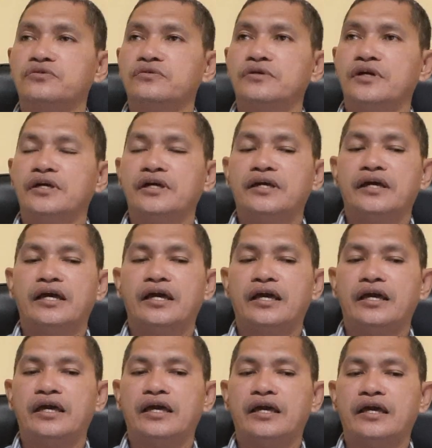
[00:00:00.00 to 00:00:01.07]
to
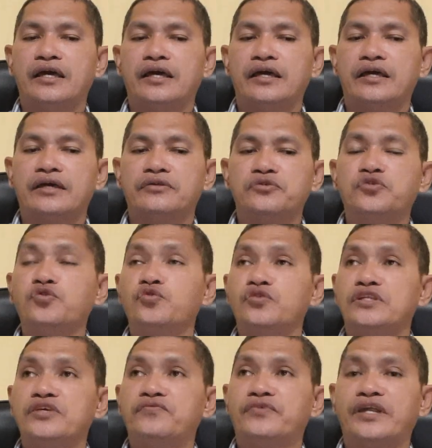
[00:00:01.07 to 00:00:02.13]
do
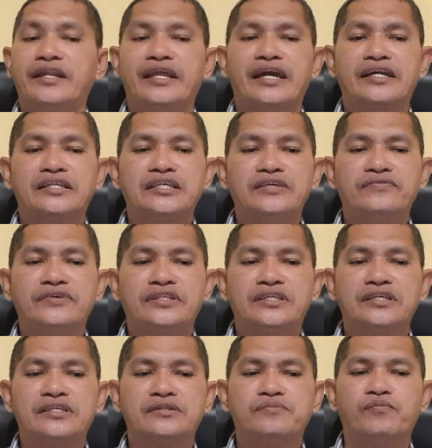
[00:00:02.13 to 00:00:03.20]
different
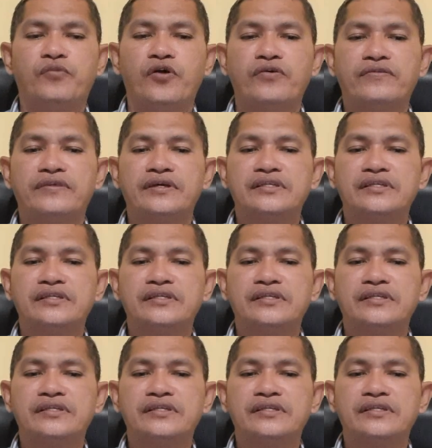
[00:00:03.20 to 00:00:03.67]
activities both